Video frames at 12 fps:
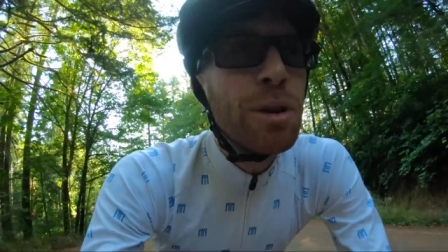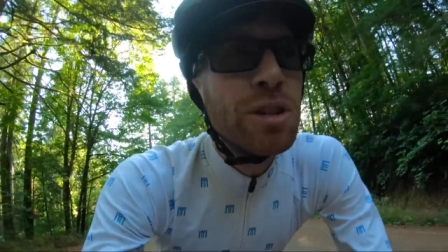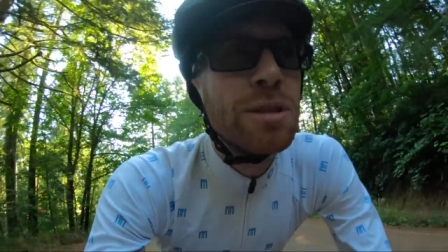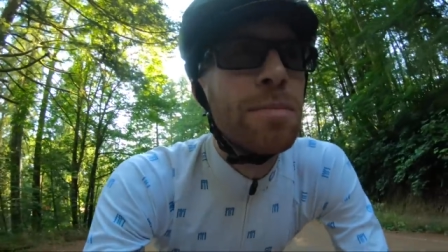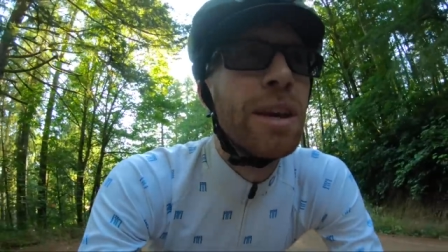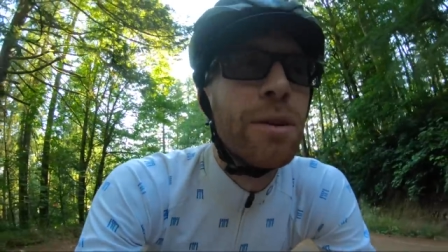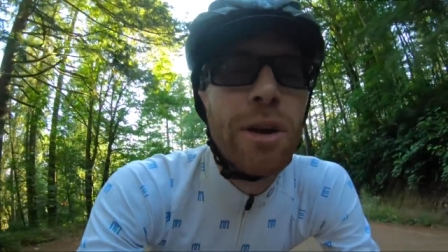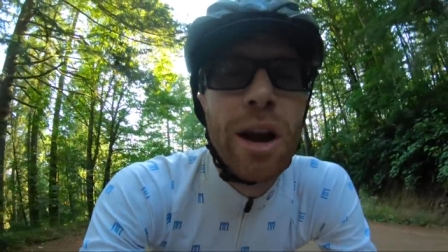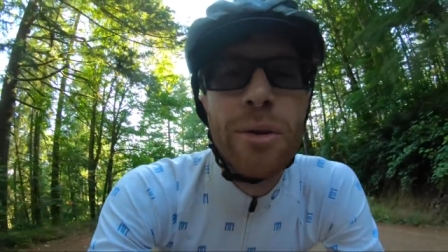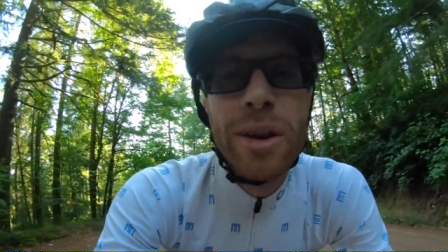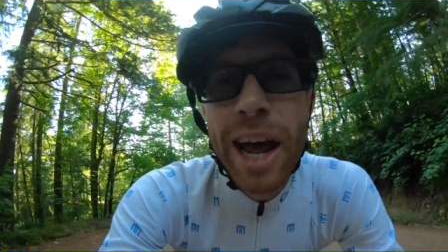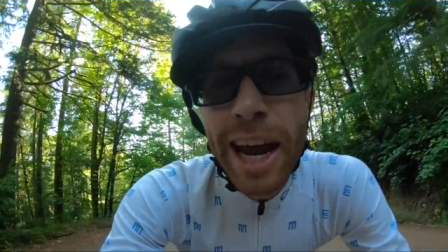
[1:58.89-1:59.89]
supposed to be
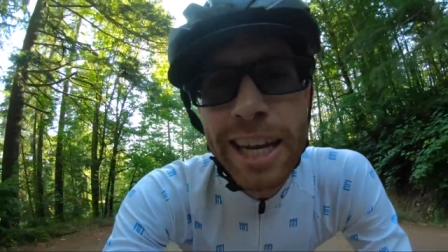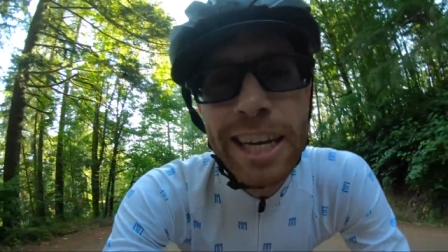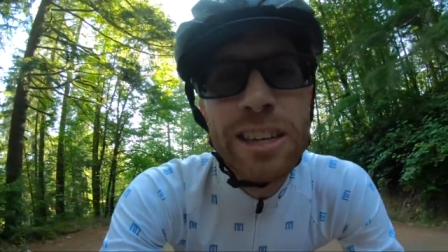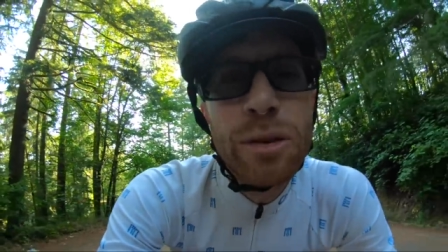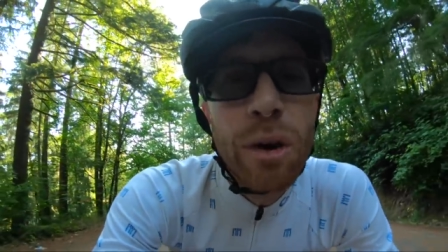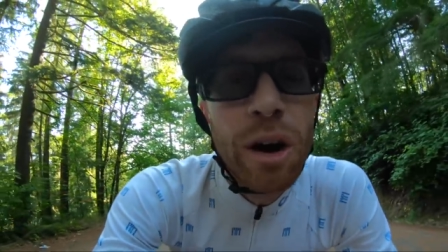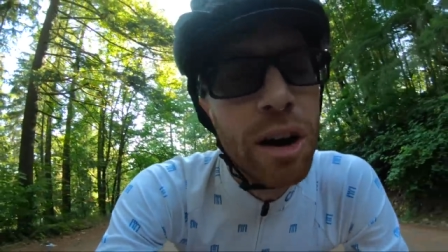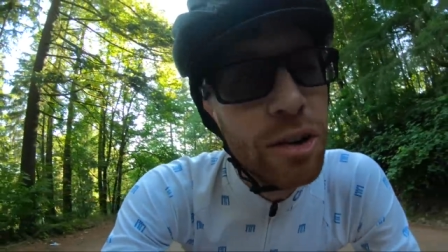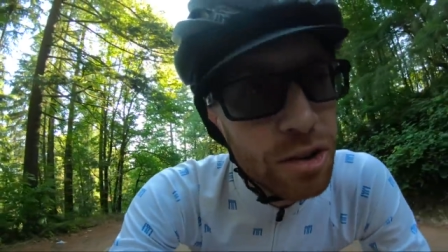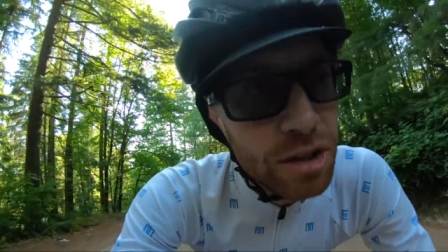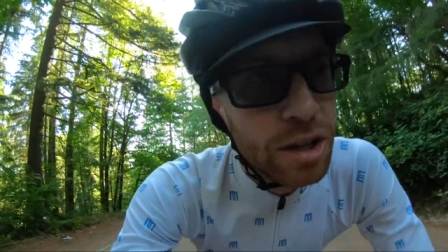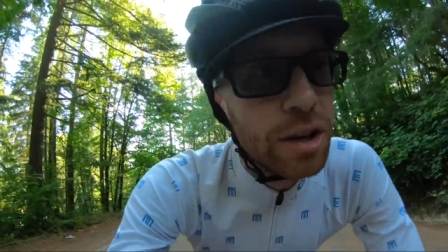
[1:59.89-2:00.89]
around 90 to 100